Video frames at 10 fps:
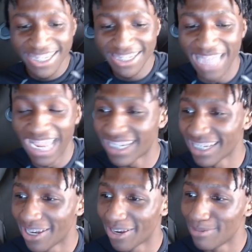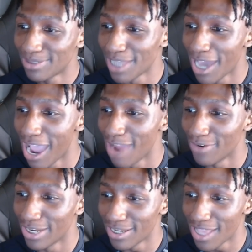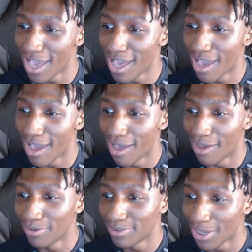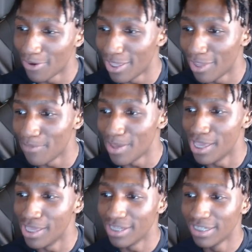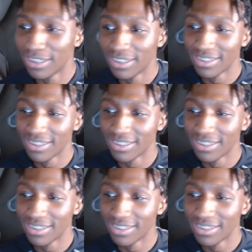Dicking her. I'm sorry. No. Don't hit me.